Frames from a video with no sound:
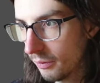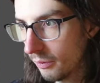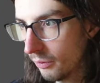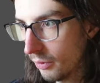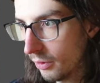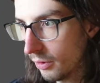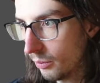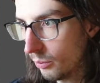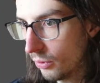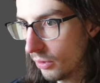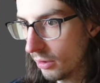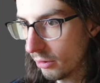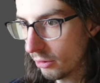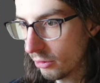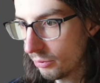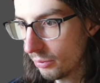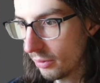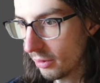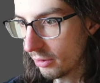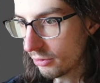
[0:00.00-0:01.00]
Run
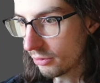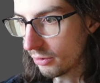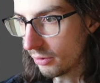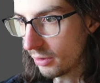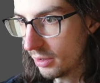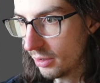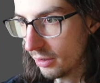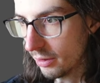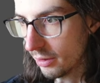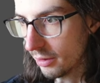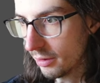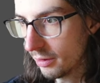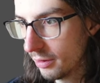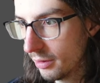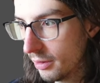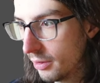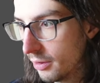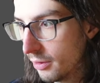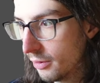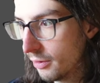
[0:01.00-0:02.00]
progress bar. So here,
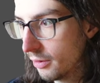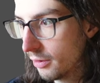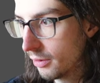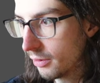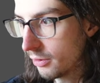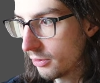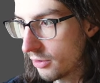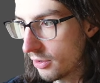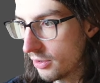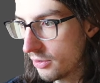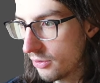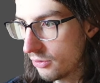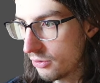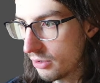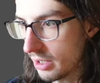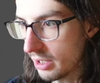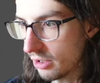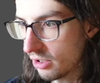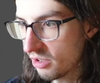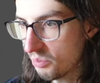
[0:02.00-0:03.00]
so this is
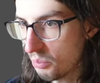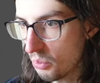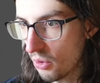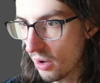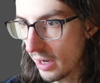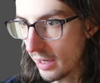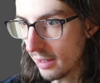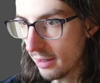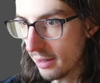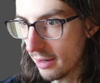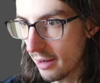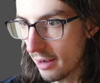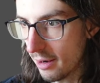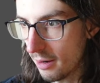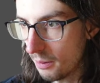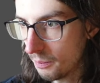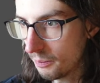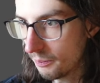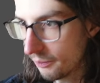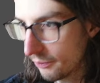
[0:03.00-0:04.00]
a sprite
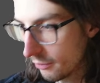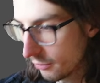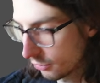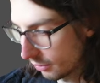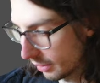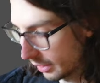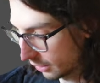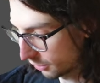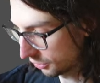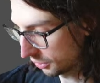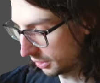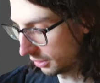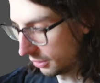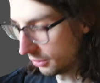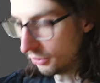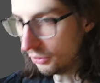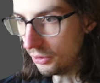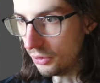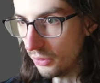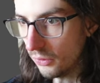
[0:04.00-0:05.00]
now. So I actually need
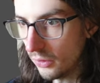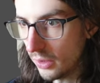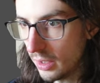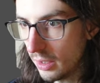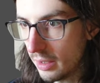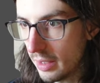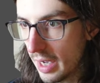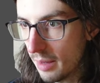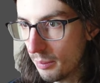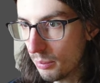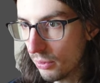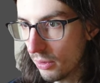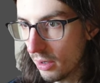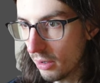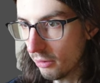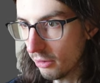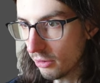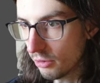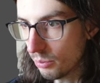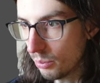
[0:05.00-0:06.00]
to delete that
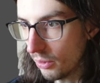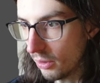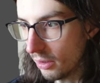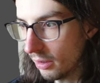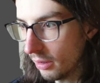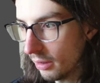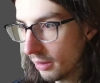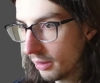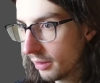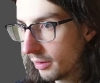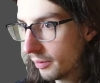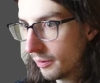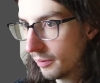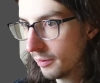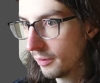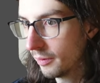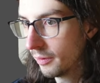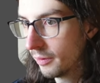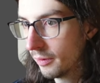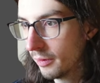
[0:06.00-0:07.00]
progress bar.
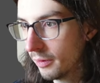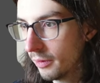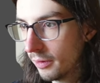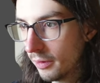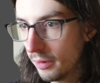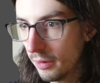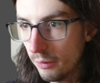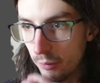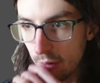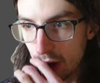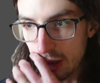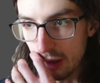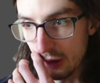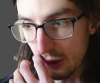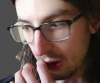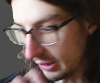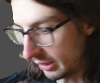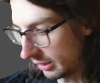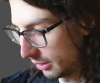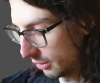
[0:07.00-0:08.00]
We could
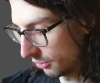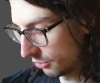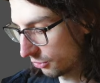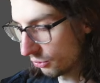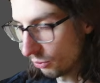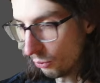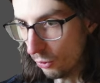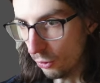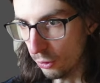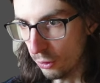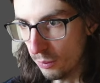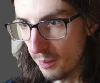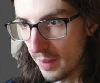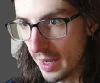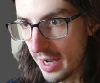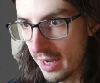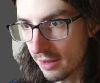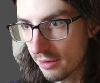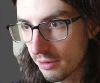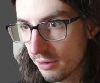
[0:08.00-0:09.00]
delete the swirl
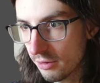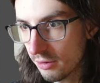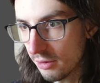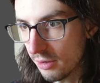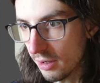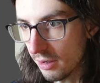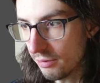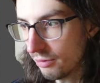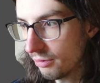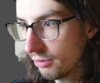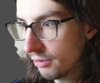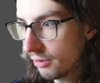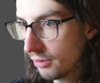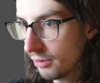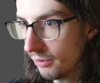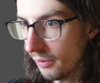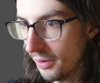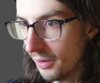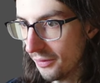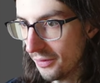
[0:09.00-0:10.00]
mask stuff.
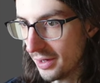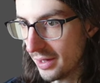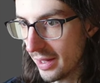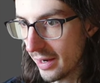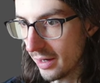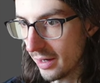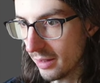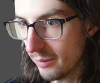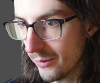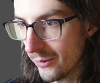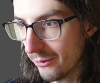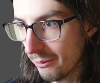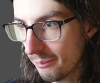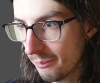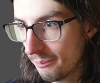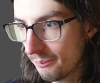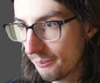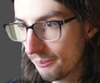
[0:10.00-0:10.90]
We don't need that anymore.